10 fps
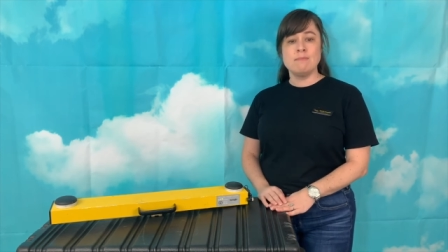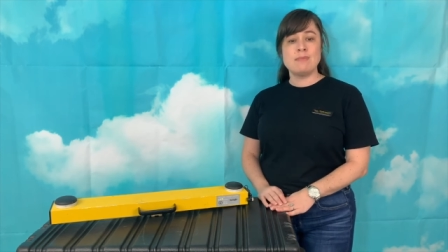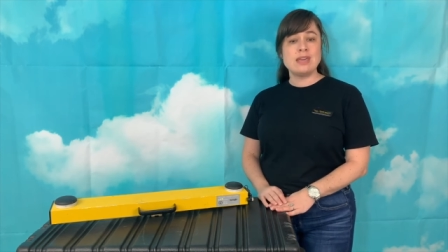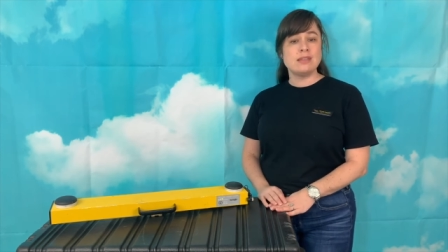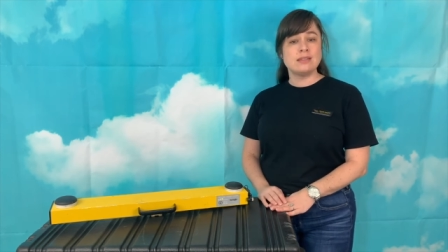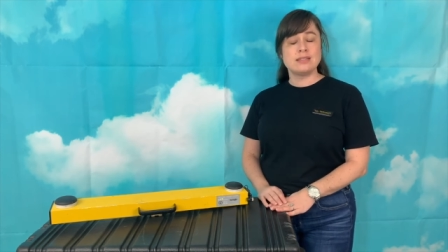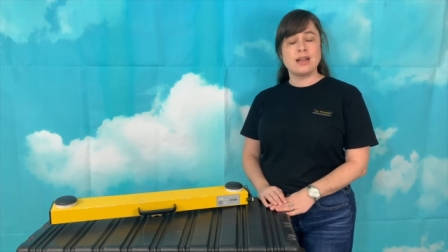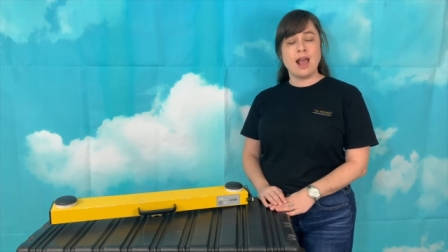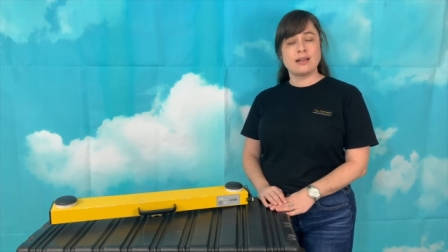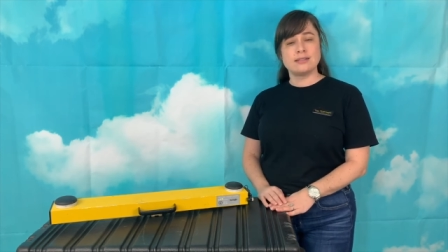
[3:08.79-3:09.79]
making this
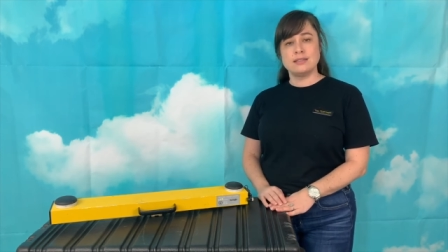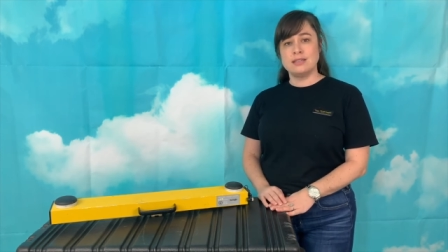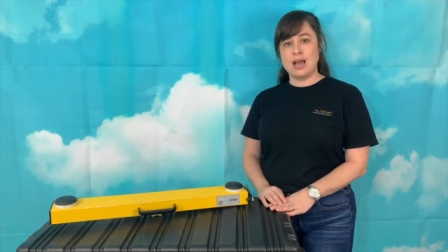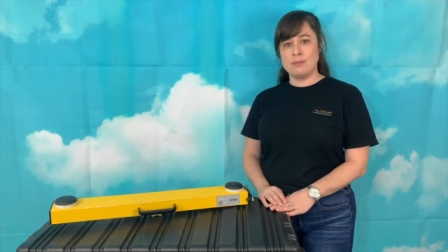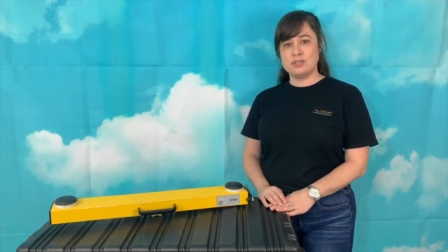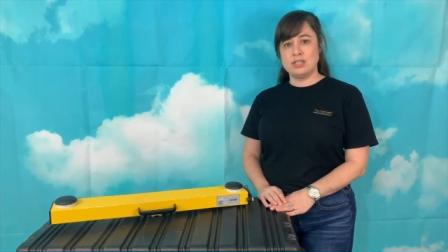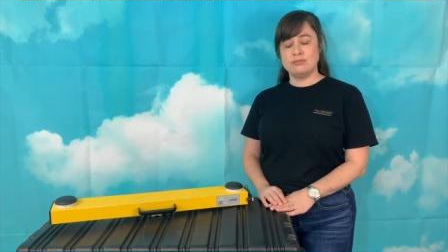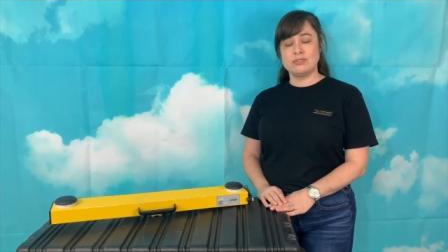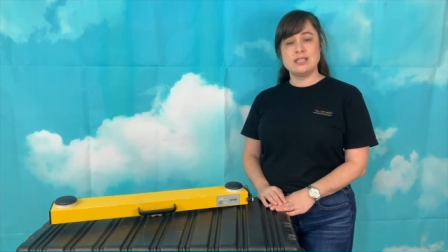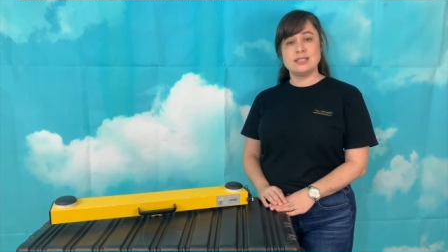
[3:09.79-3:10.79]
an excellent option
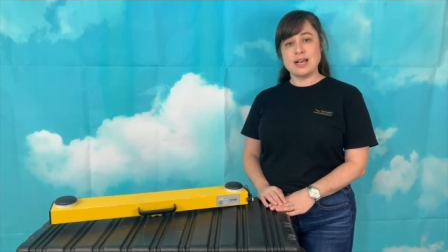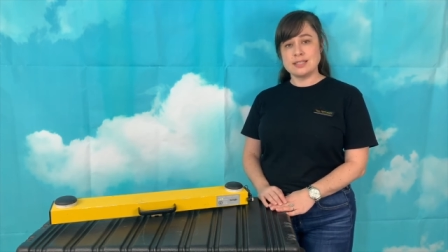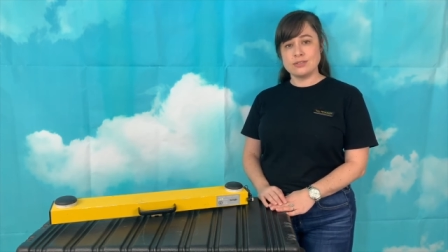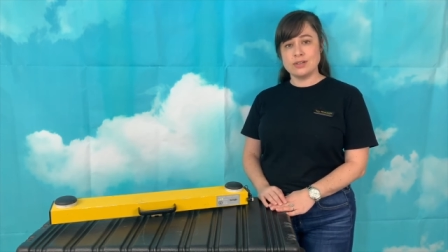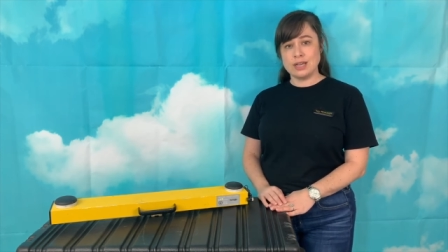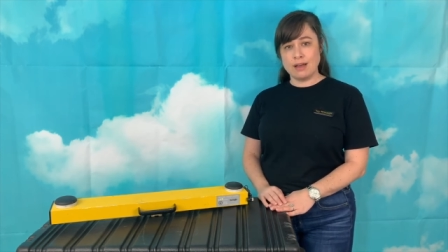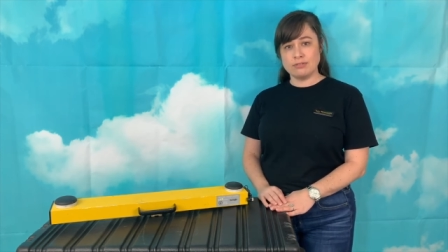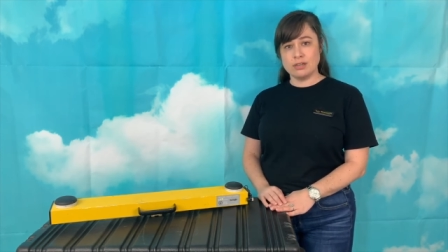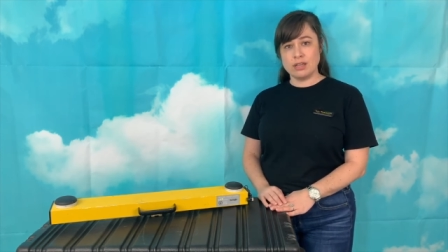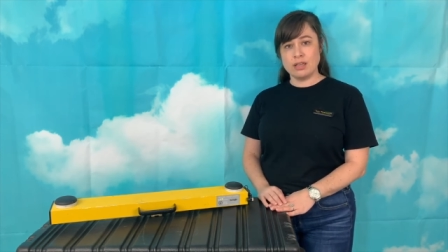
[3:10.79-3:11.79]
for disaster
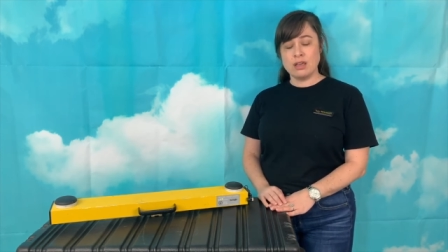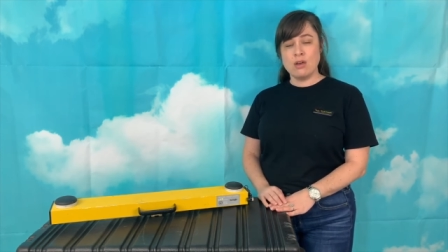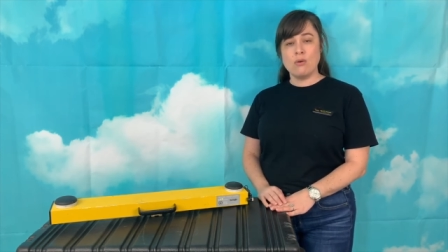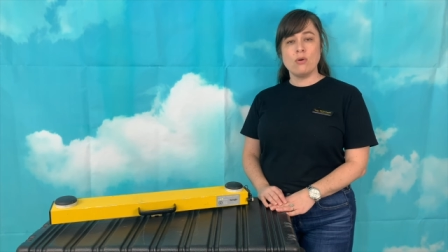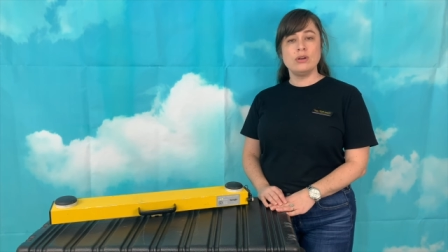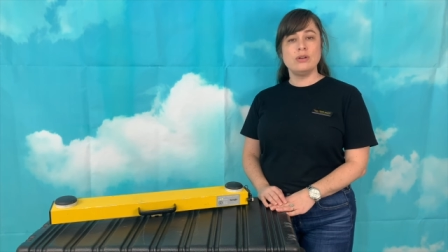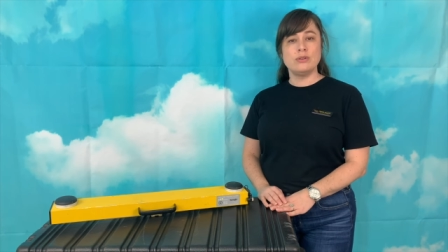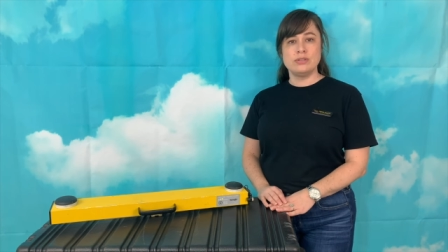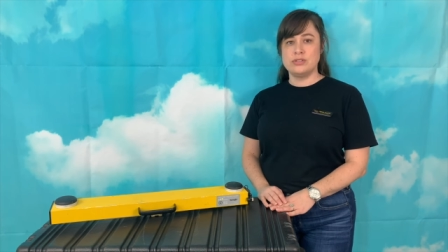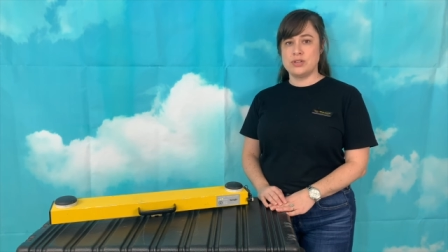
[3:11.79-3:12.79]
recovery or new
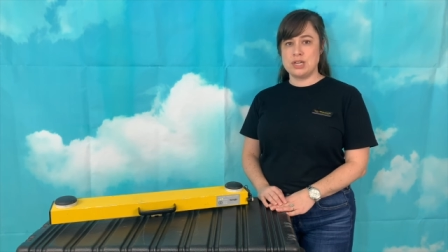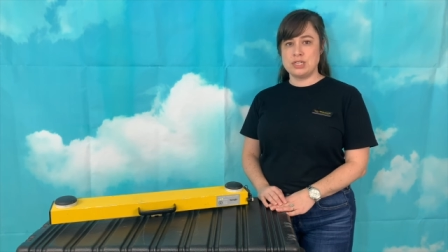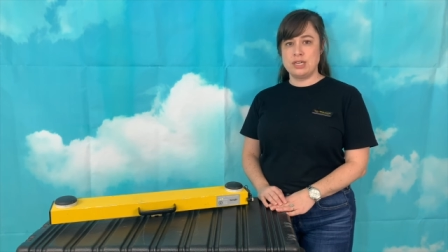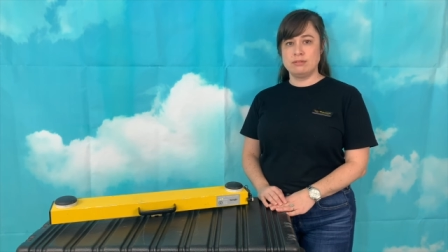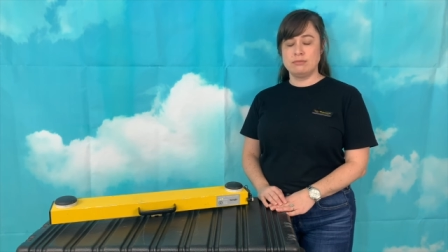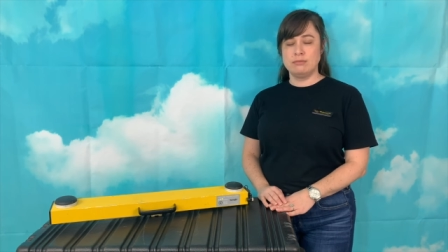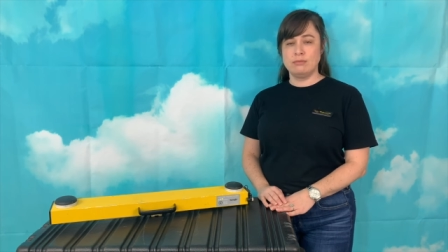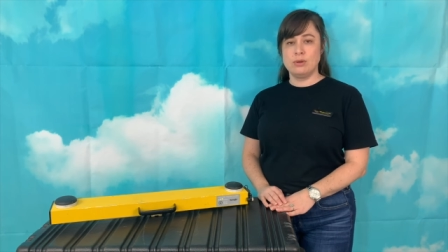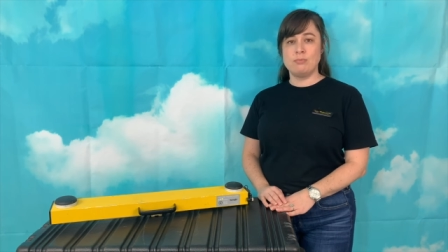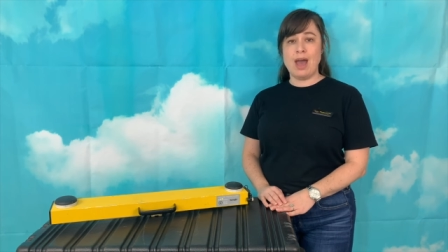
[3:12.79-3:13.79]
construction
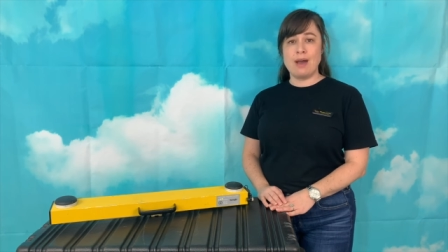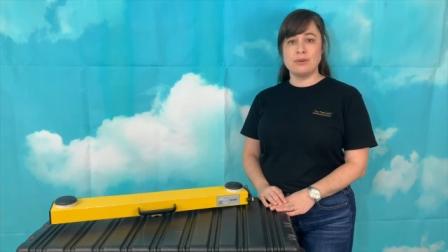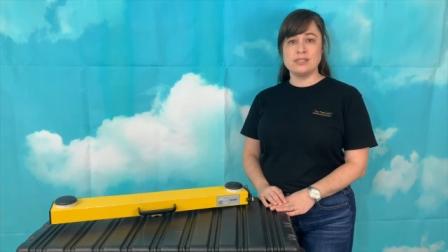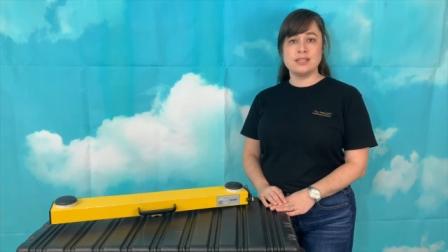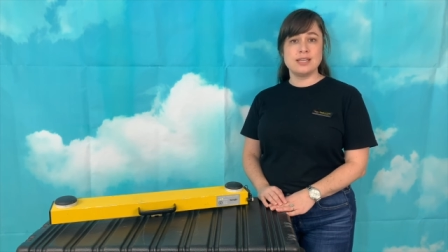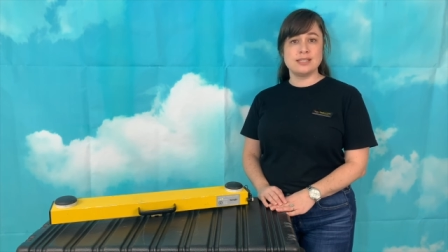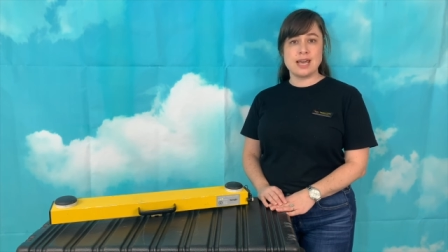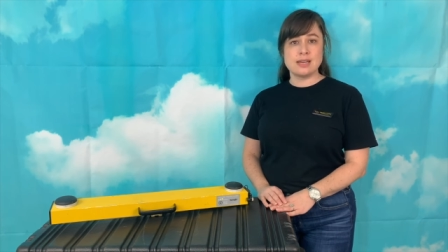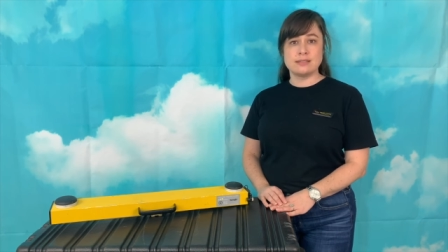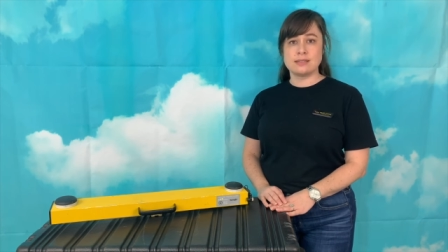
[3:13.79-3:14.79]
when power to the
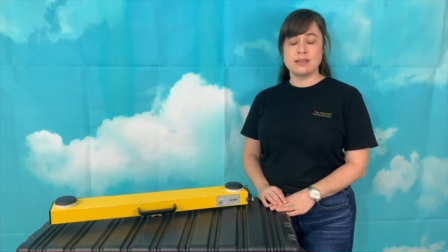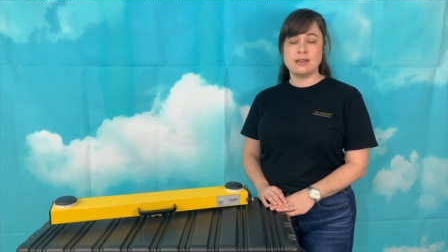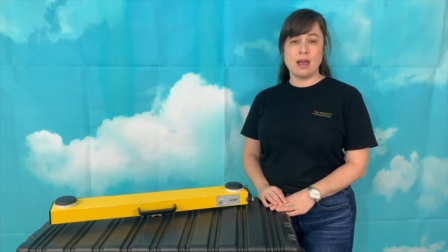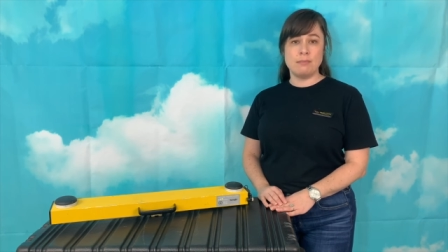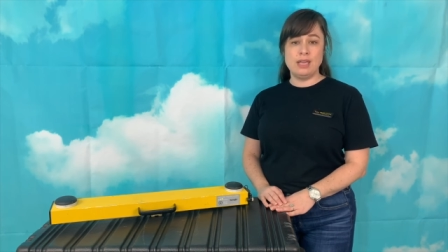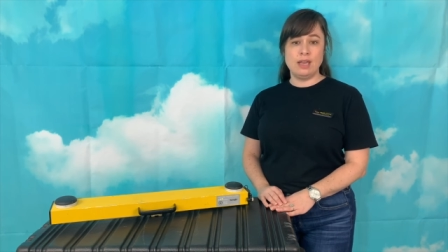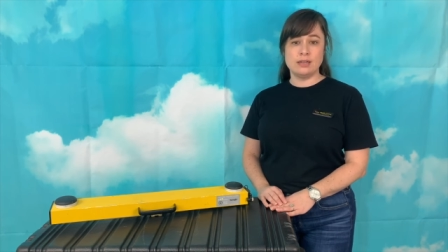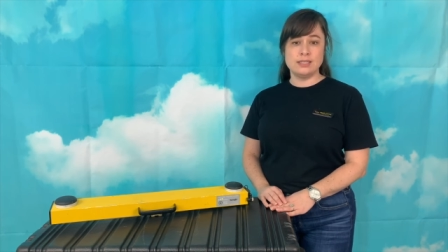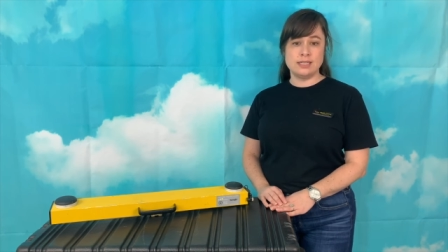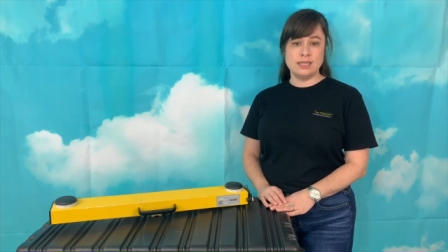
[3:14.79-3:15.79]
antennas cannot be
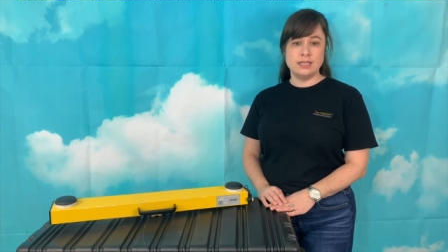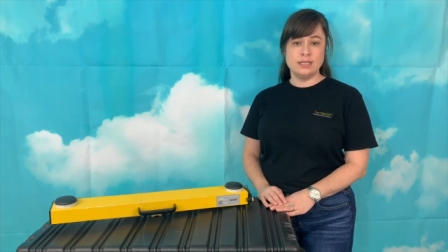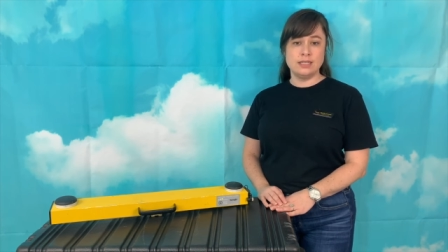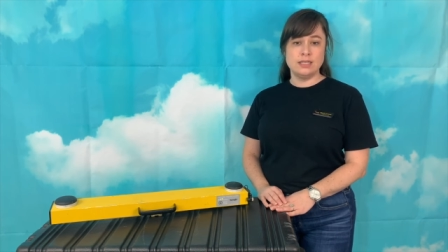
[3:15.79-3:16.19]
guaranteed.